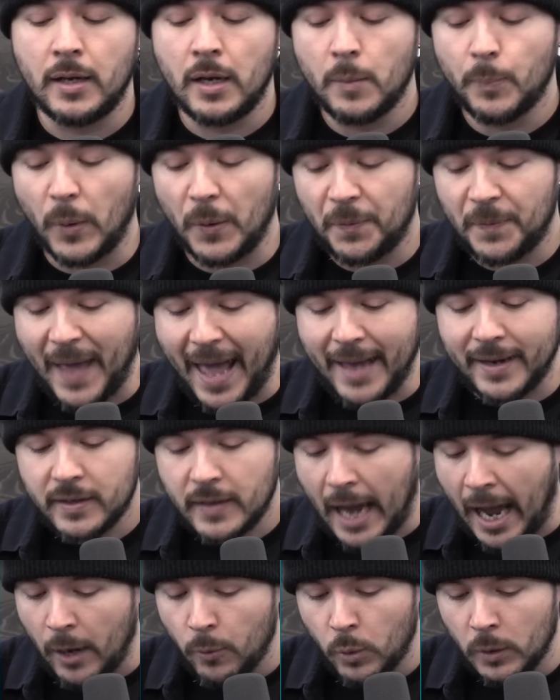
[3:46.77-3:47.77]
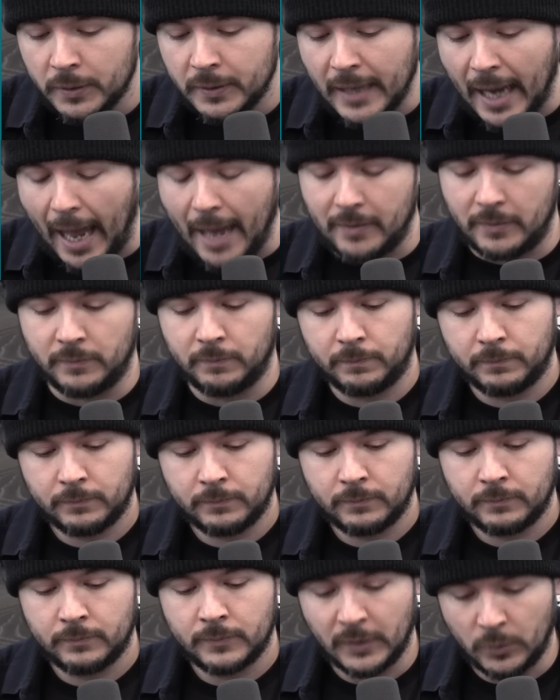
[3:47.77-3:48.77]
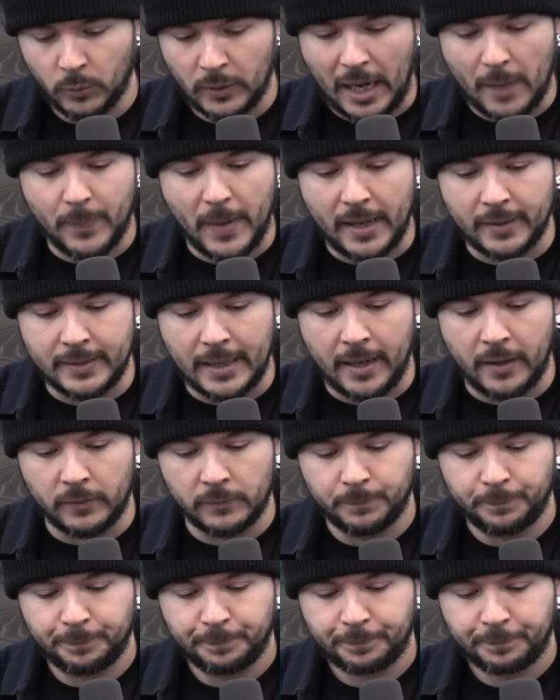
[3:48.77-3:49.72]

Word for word: But that I will not, will not back down.